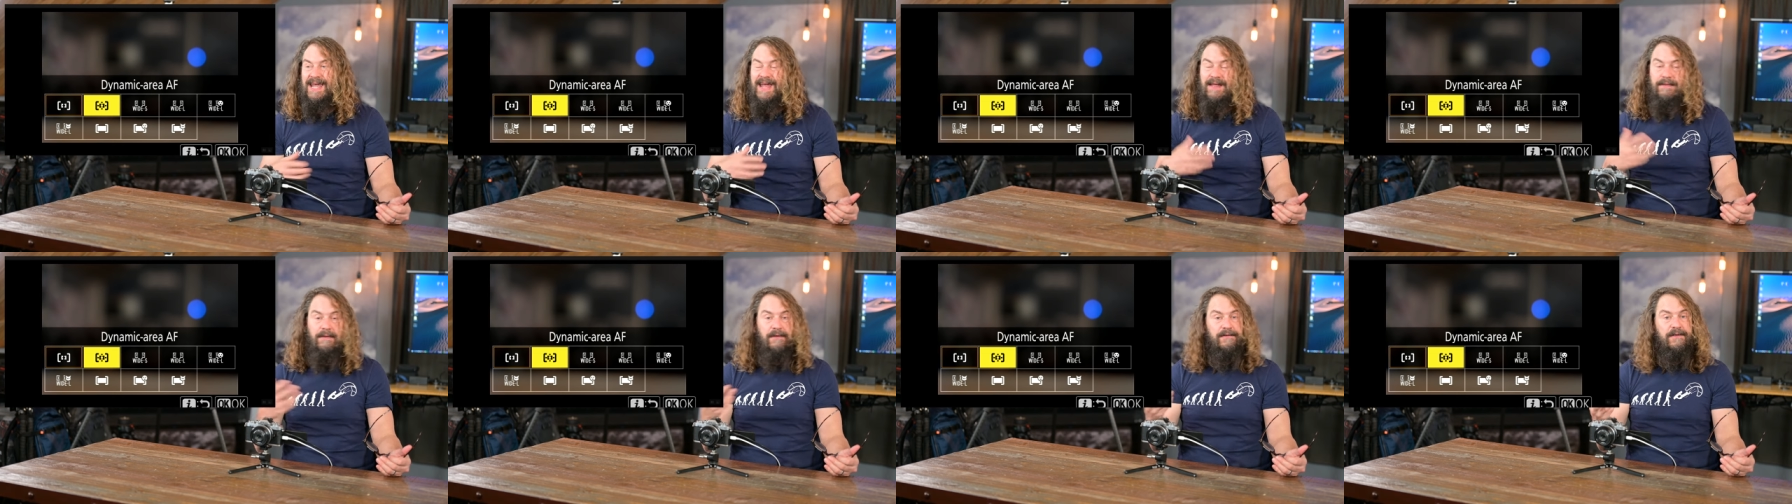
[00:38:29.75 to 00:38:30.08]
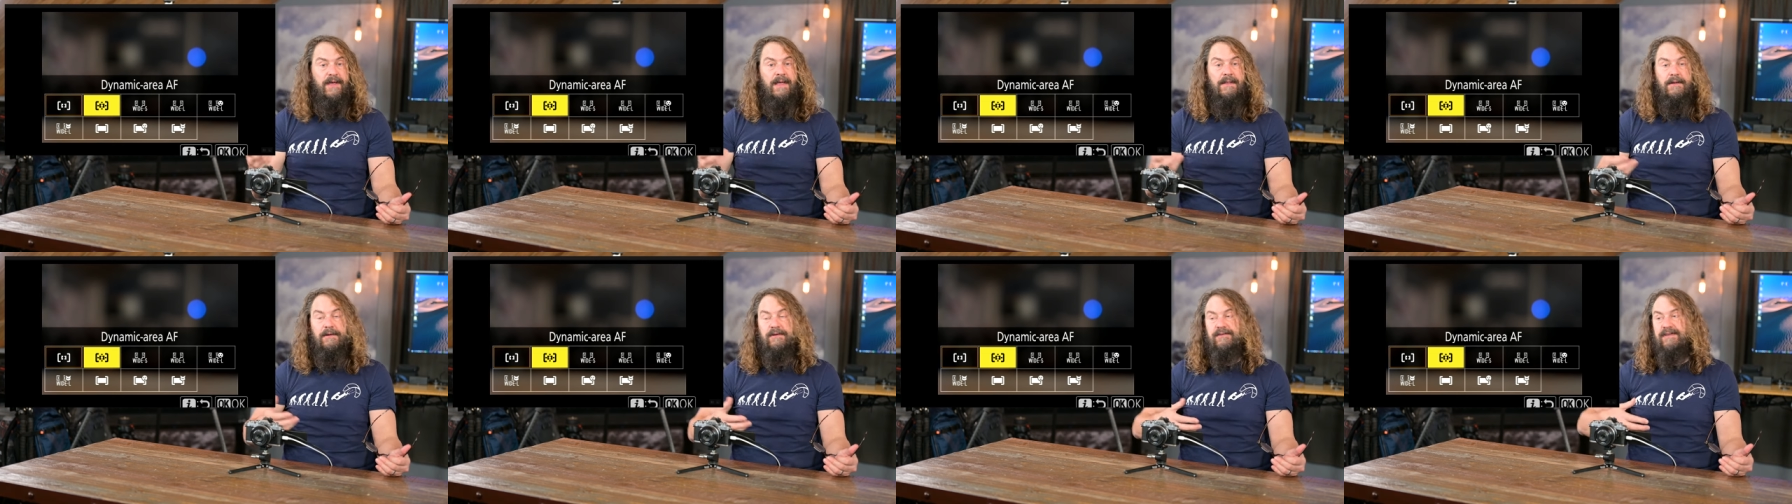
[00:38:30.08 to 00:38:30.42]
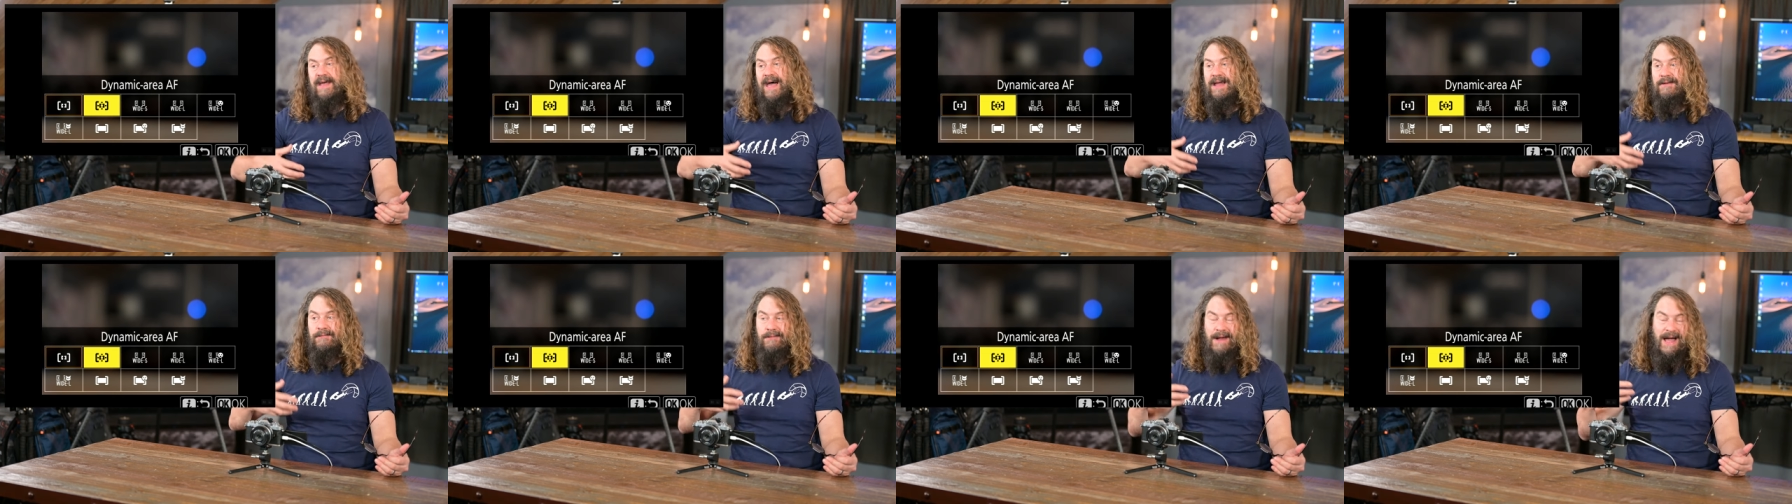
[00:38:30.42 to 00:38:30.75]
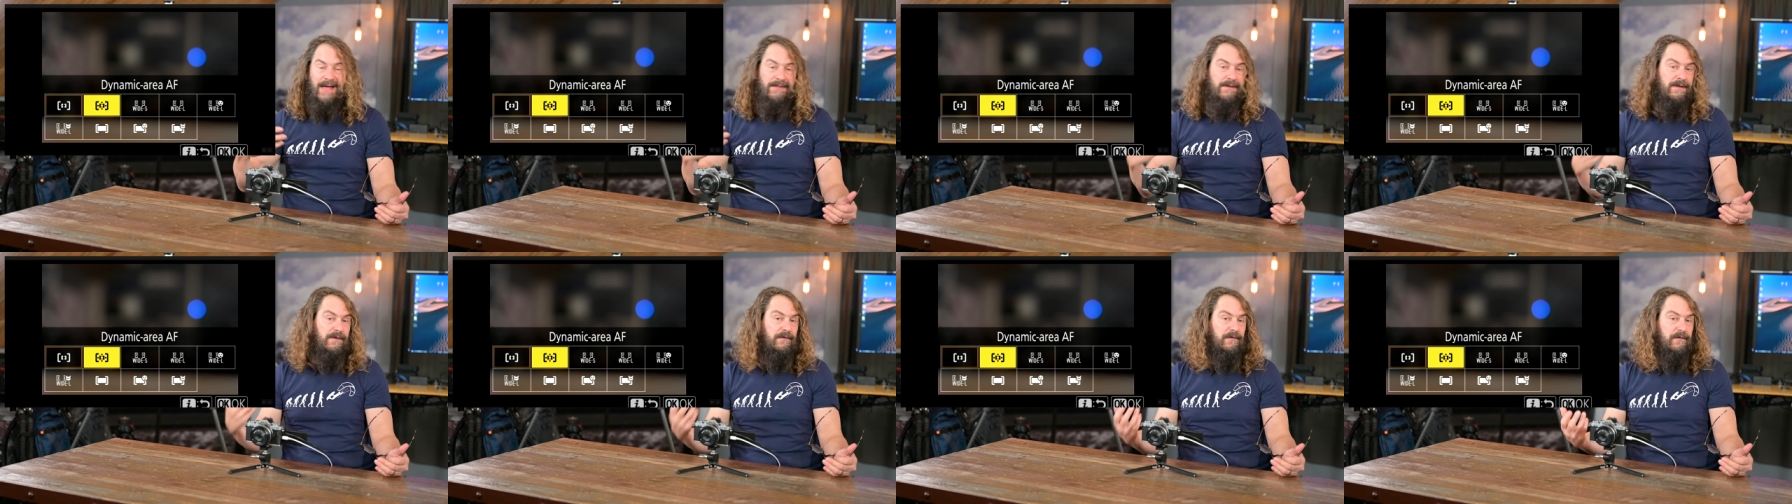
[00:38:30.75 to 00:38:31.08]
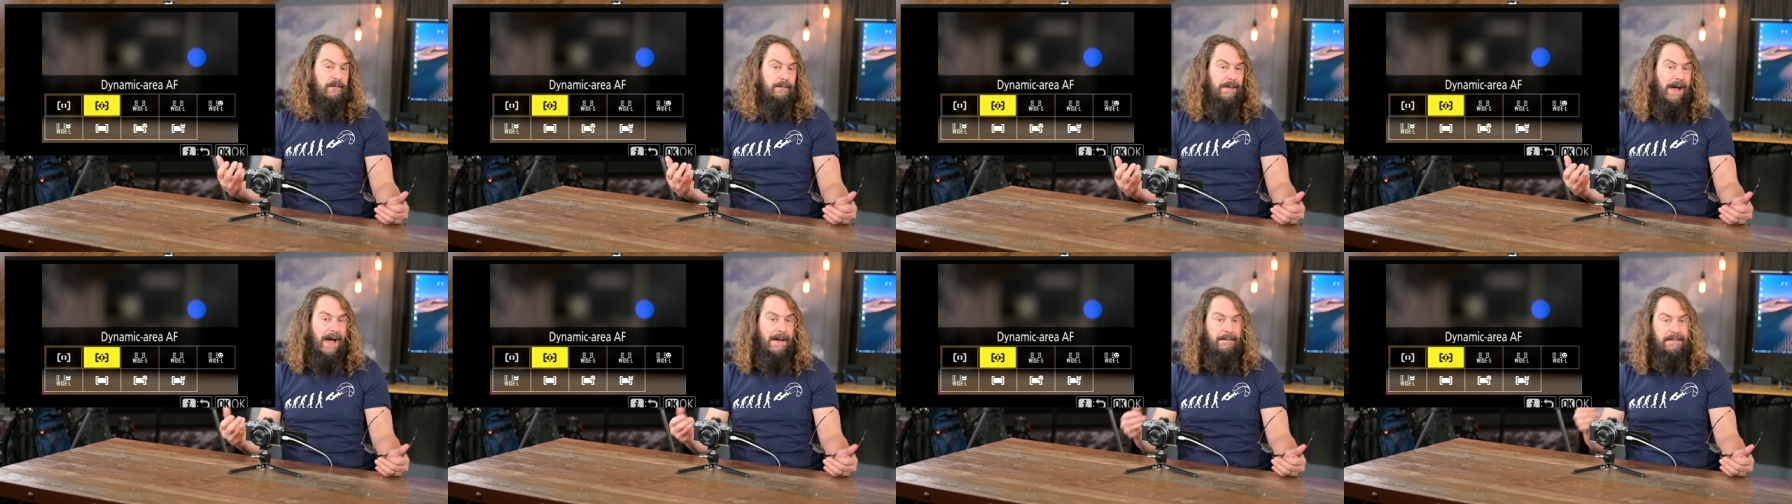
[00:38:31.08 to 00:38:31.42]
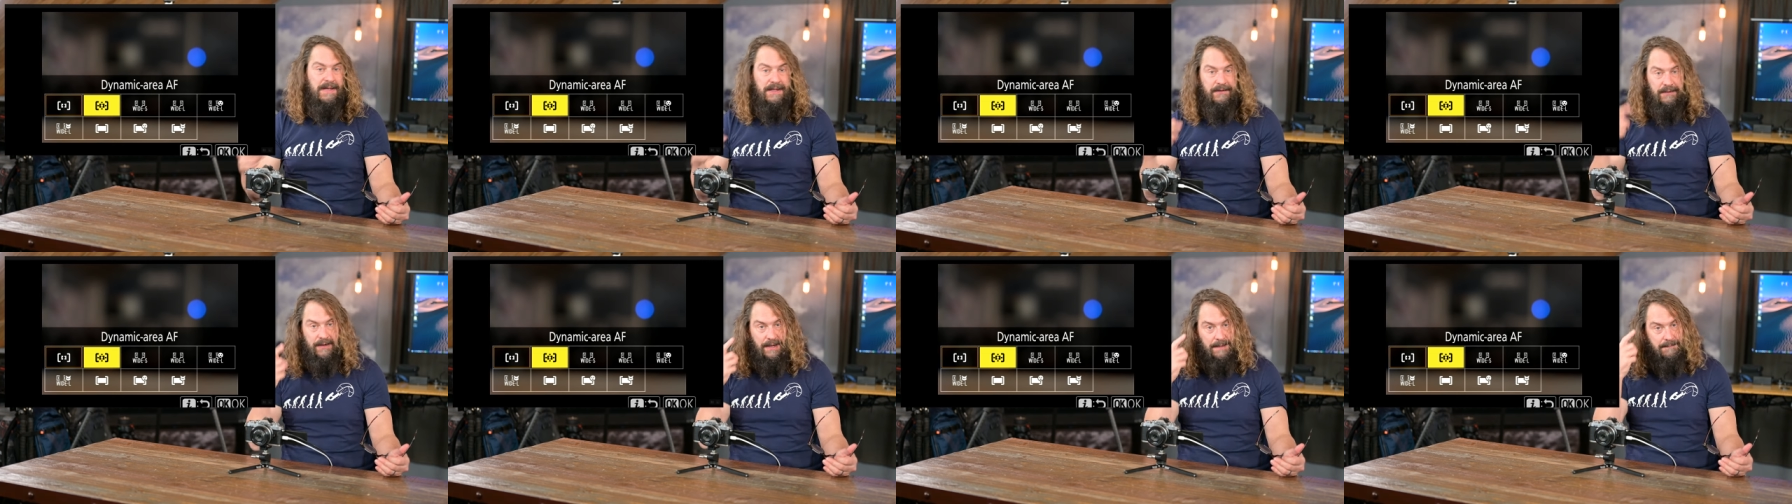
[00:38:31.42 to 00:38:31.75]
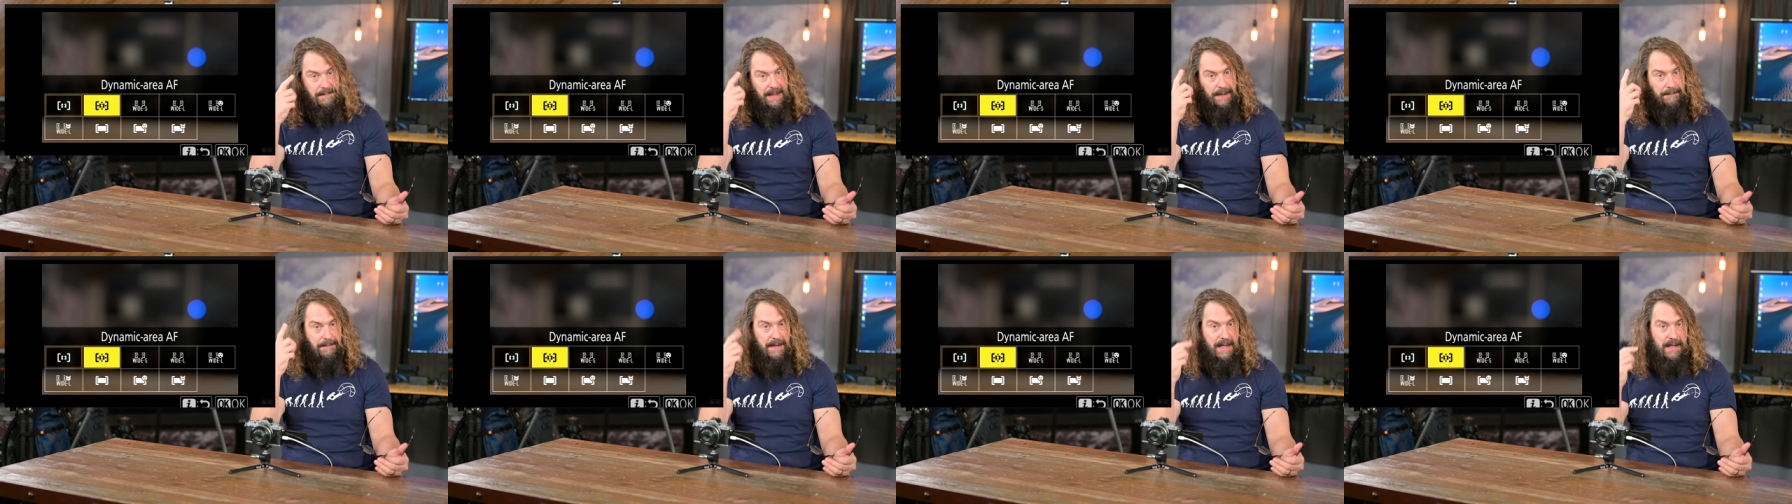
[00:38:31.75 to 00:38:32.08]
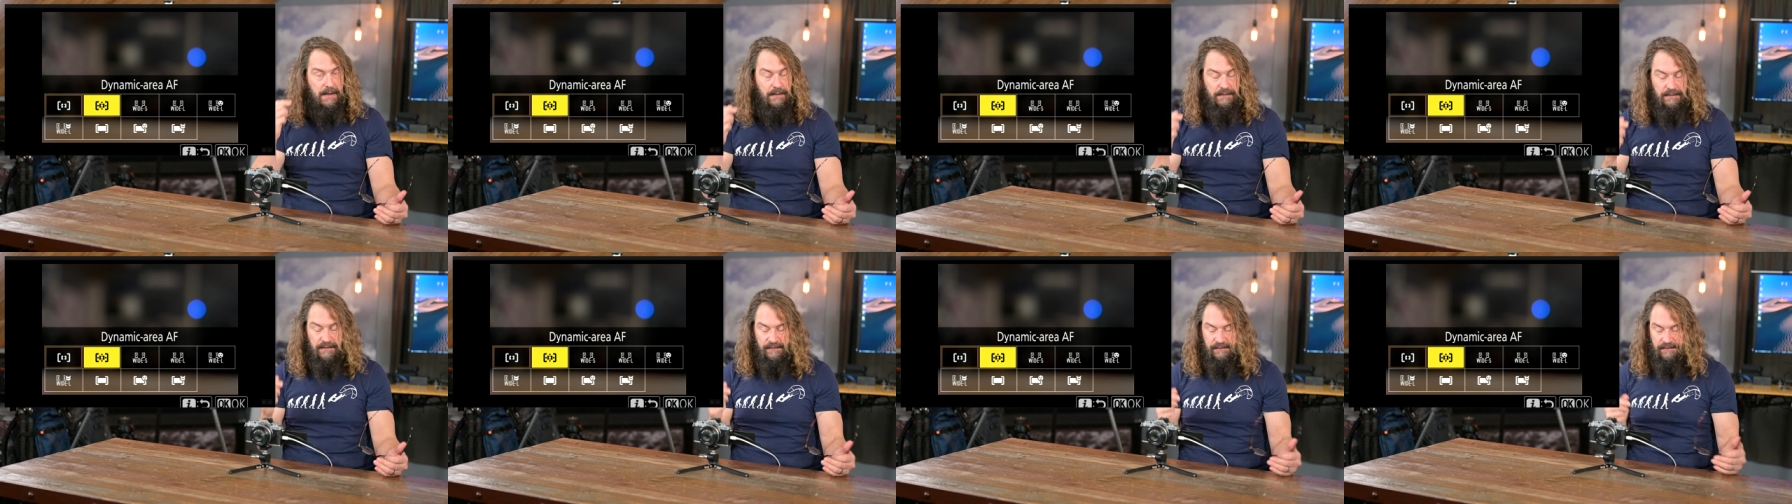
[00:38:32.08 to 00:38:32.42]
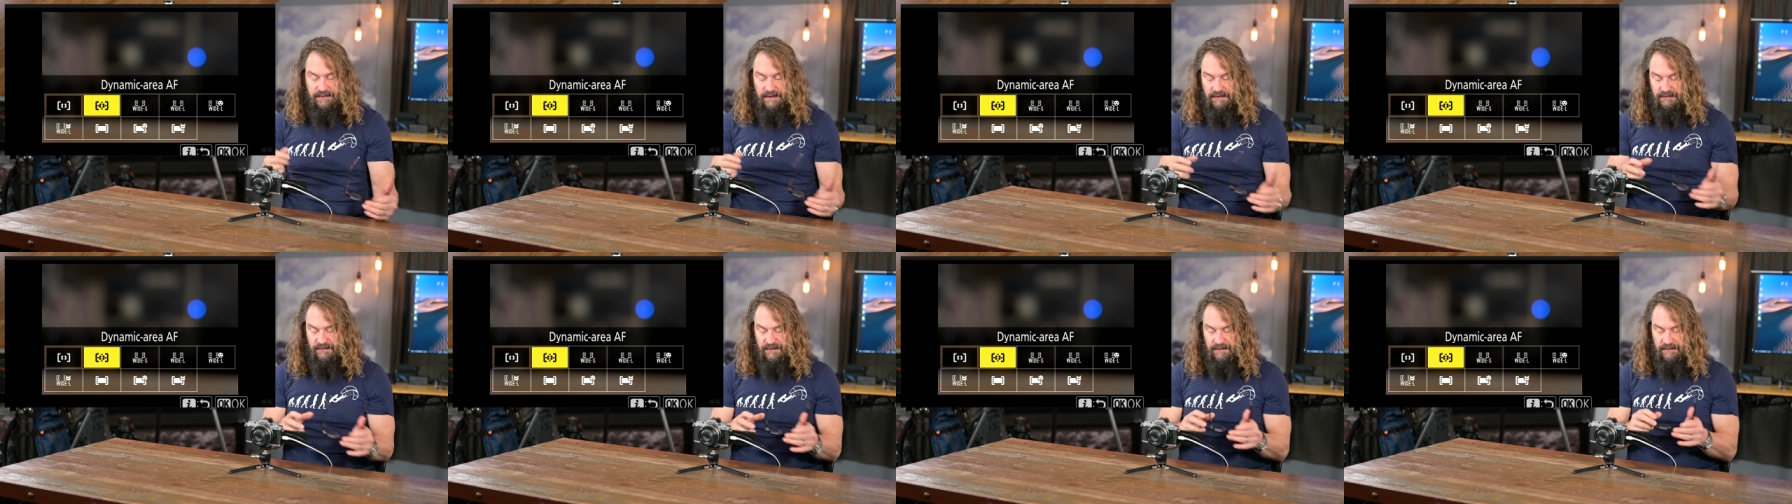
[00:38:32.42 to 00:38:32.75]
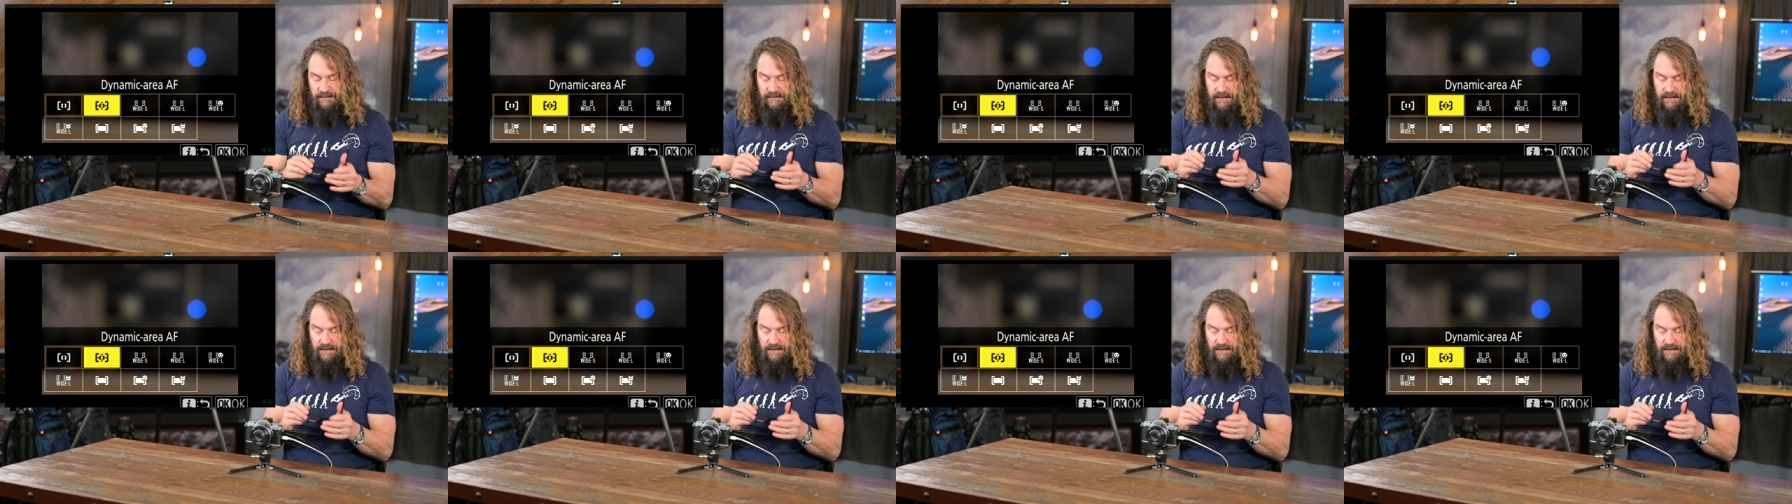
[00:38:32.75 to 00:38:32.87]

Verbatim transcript: In those others, I'd rather use spot metering and make my own decision.